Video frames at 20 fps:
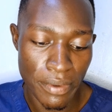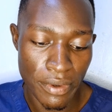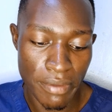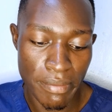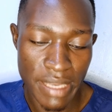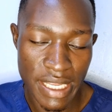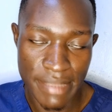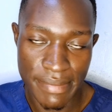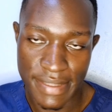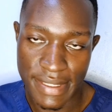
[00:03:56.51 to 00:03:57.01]

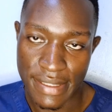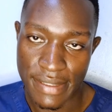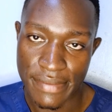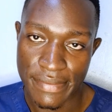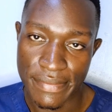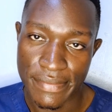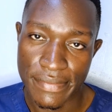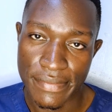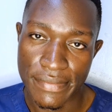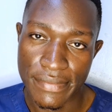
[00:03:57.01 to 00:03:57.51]
problems.
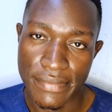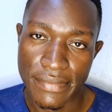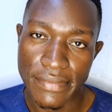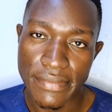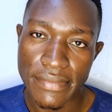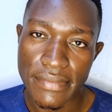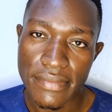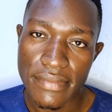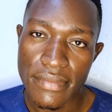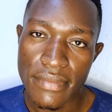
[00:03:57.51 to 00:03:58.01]

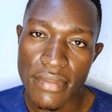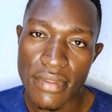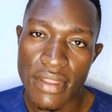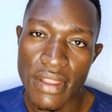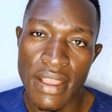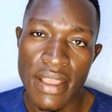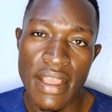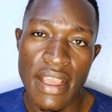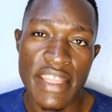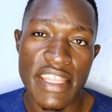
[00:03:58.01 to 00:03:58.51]

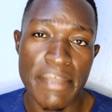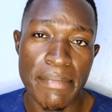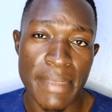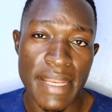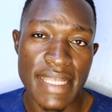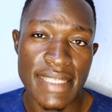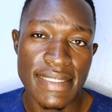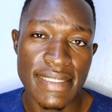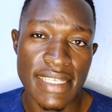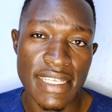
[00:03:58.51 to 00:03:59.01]
The
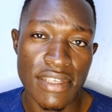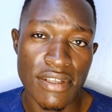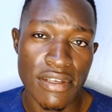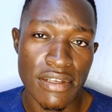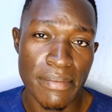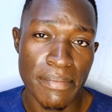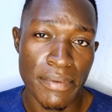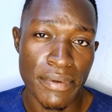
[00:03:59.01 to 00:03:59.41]
placental